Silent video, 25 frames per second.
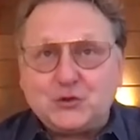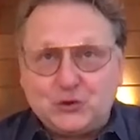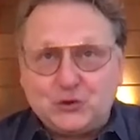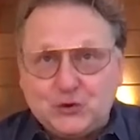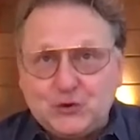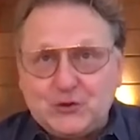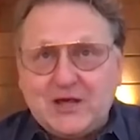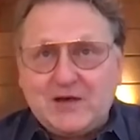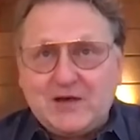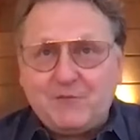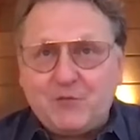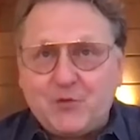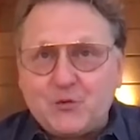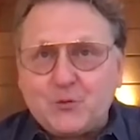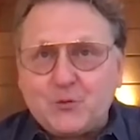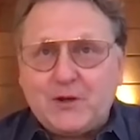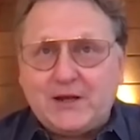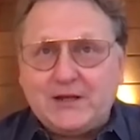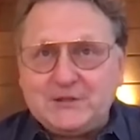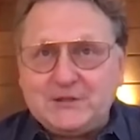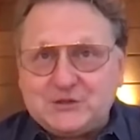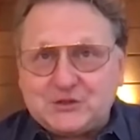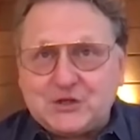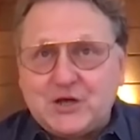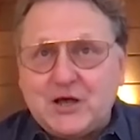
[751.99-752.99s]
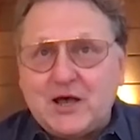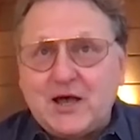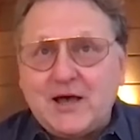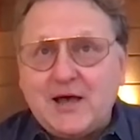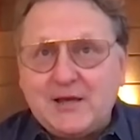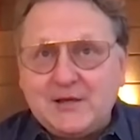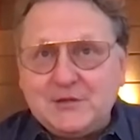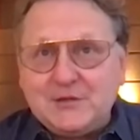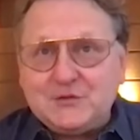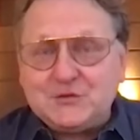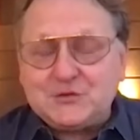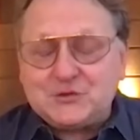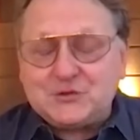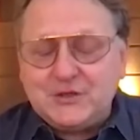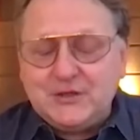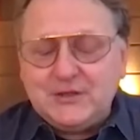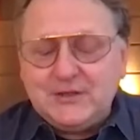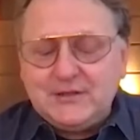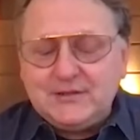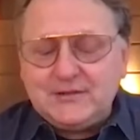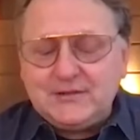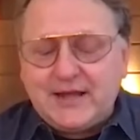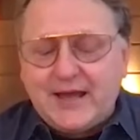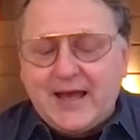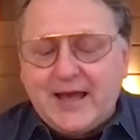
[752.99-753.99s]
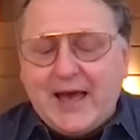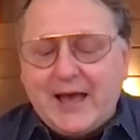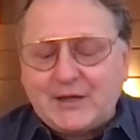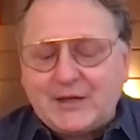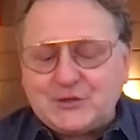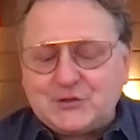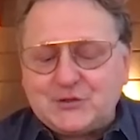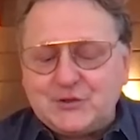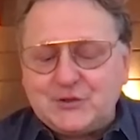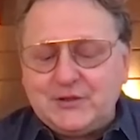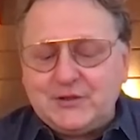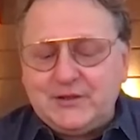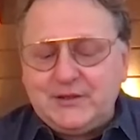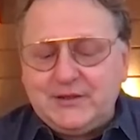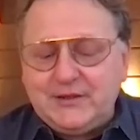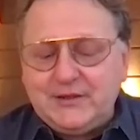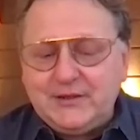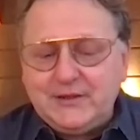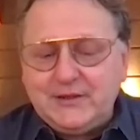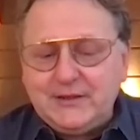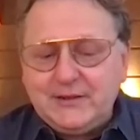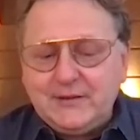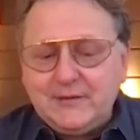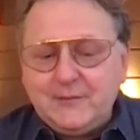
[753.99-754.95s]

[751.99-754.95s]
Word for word: could have the right size to actually